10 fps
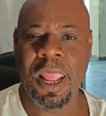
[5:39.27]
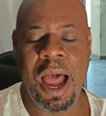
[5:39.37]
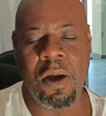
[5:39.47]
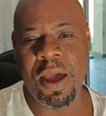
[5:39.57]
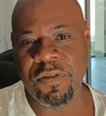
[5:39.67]

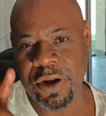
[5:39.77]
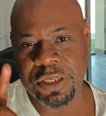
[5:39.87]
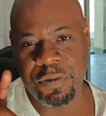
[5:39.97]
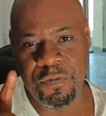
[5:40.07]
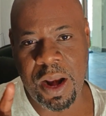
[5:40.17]
However, there's
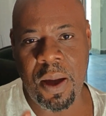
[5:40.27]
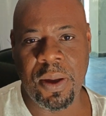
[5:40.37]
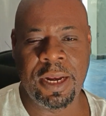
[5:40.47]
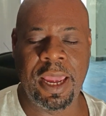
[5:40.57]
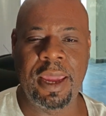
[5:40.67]
a flaw
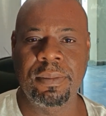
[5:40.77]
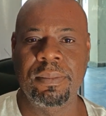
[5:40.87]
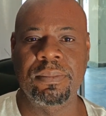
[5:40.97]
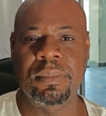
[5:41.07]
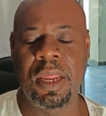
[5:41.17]
in that.
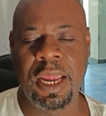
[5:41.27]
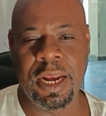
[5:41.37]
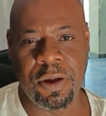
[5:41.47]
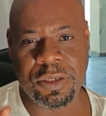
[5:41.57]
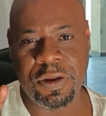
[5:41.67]
And
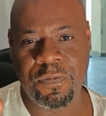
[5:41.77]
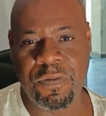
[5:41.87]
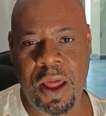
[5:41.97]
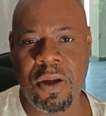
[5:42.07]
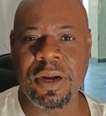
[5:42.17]
here's the
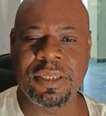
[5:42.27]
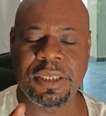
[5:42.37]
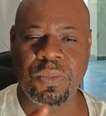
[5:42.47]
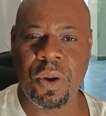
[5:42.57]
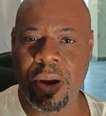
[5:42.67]
flaw, and this
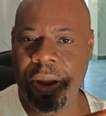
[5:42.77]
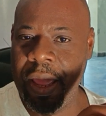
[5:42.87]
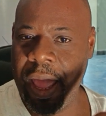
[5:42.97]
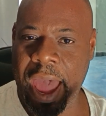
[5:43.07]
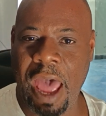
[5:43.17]
is where
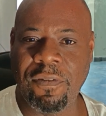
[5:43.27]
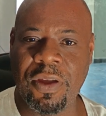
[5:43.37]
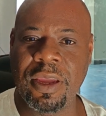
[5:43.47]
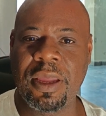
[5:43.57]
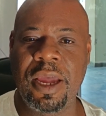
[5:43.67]

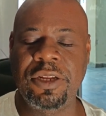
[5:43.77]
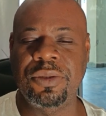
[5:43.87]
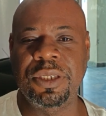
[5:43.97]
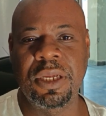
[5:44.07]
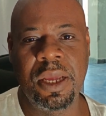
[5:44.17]
African
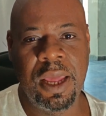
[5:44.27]
countries